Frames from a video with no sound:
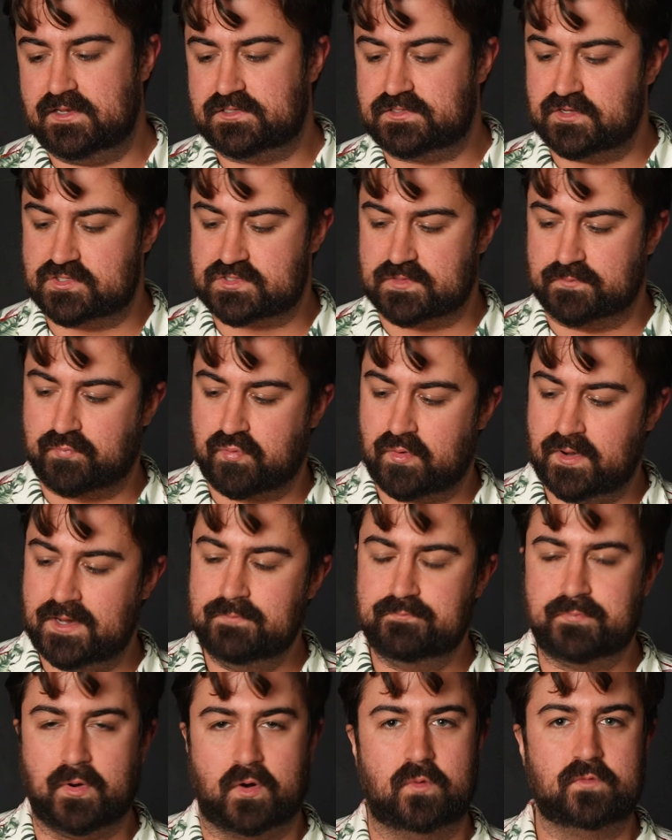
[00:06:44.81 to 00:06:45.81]
There's some pretty
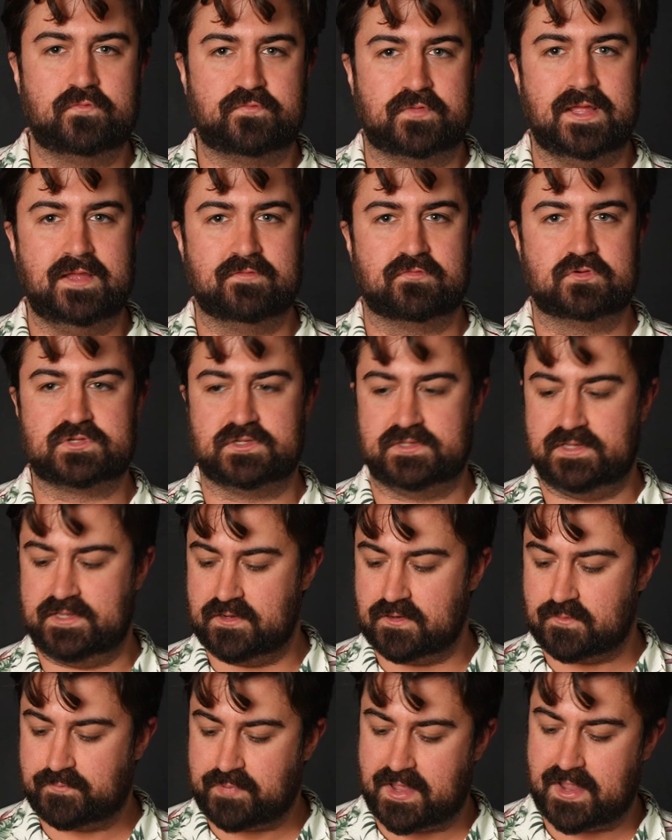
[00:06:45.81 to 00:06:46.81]
bold flavors in here,
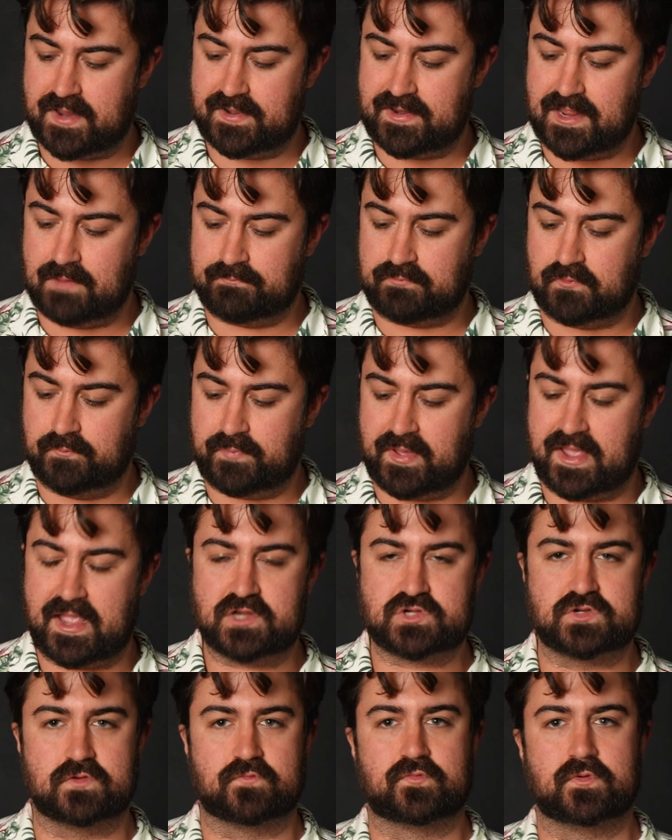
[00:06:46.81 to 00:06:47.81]
pineapple,
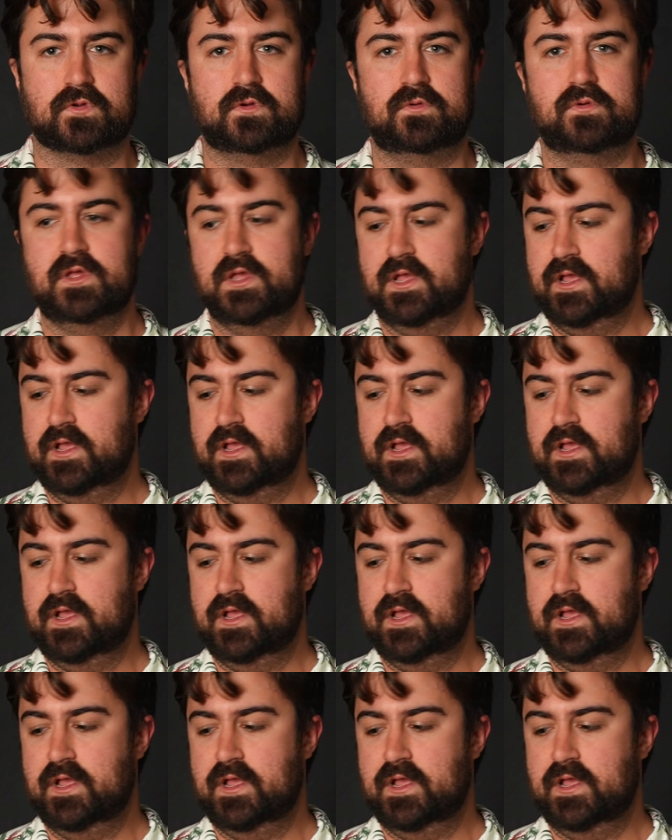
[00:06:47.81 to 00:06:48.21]
passion fruit.